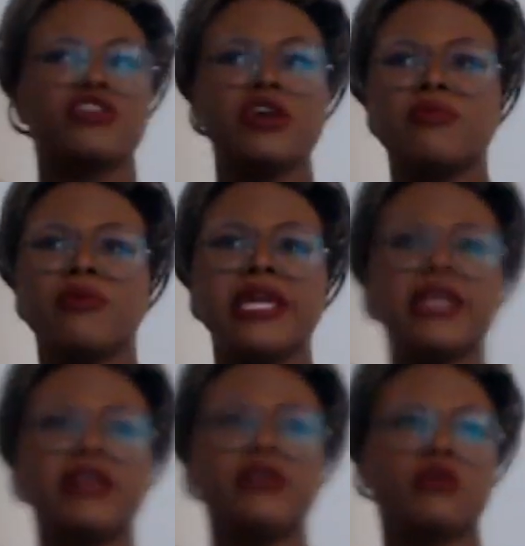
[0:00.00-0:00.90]
like, just
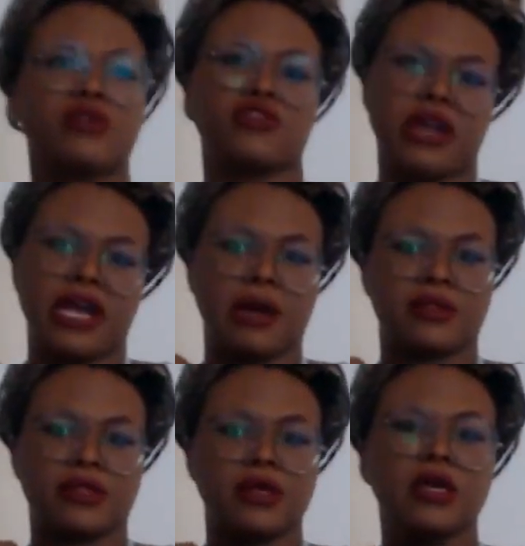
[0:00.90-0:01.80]
make it normal
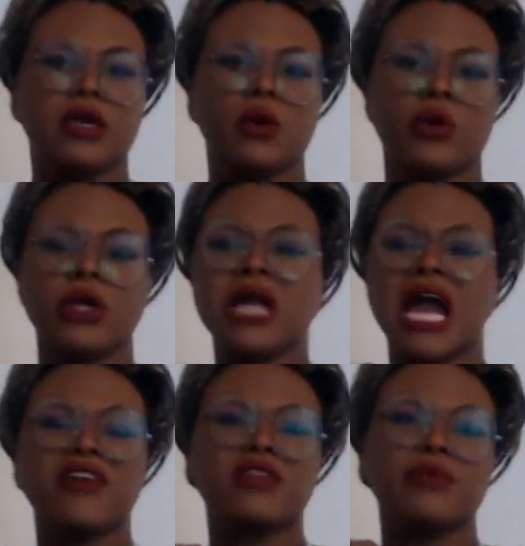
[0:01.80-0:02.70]
straps. We don't
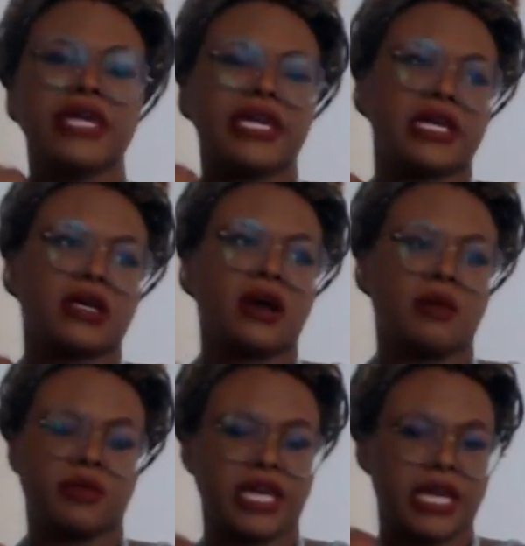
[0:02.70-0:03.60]
have to make it
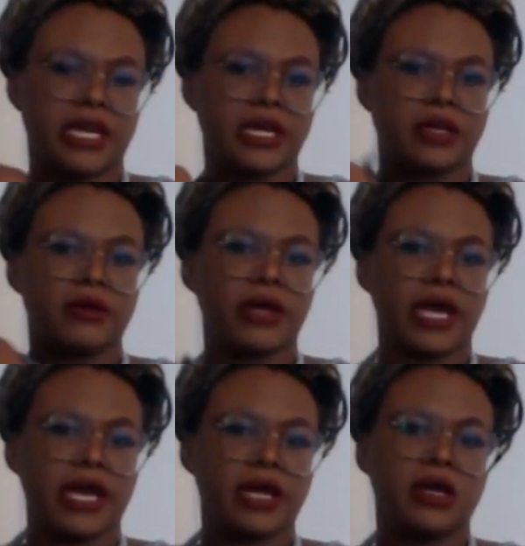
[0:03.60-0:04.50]
complicated,
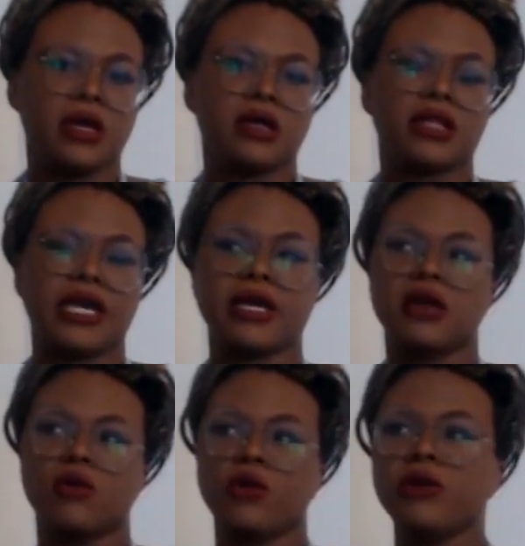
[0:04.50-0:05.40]
okay?
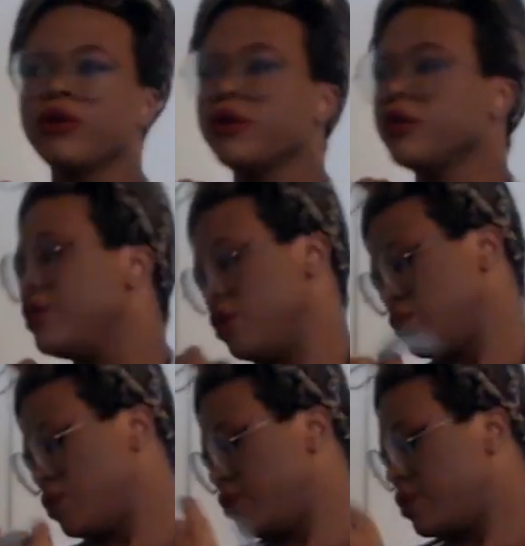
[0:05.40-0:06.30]
Like, we really
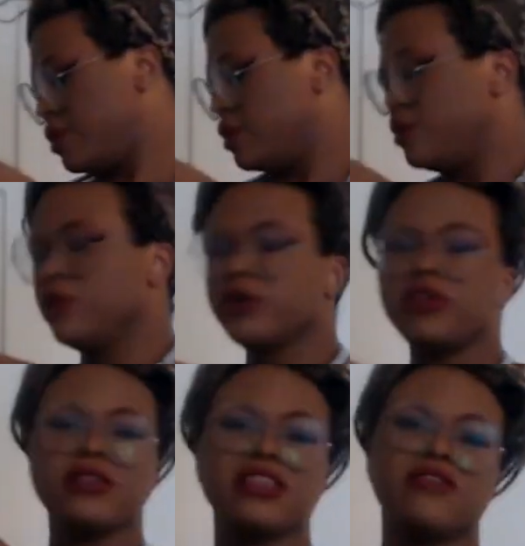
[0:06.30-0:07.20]
don't.
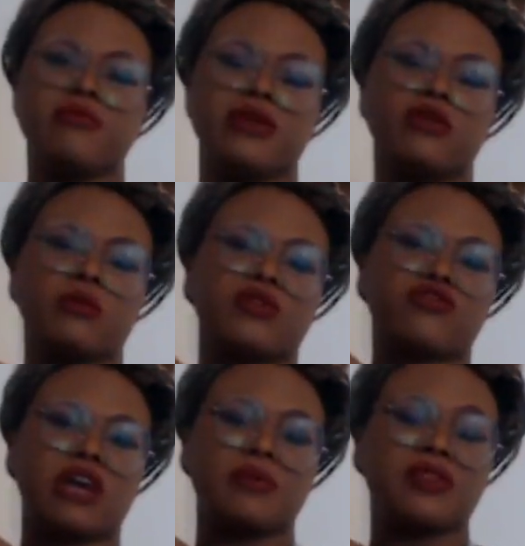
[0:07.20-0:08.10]
You could have just given me
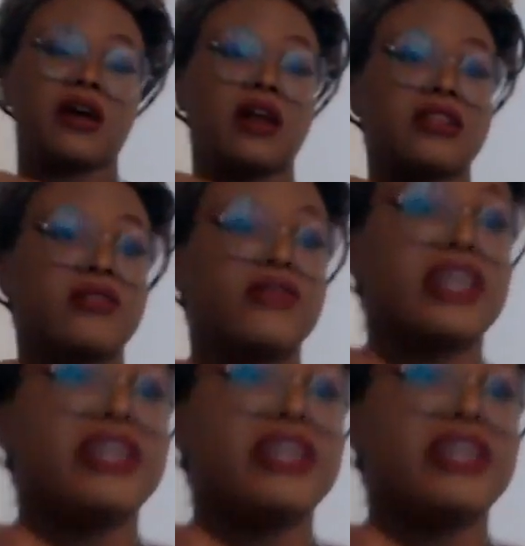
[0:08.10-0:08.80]
normal straps and called it a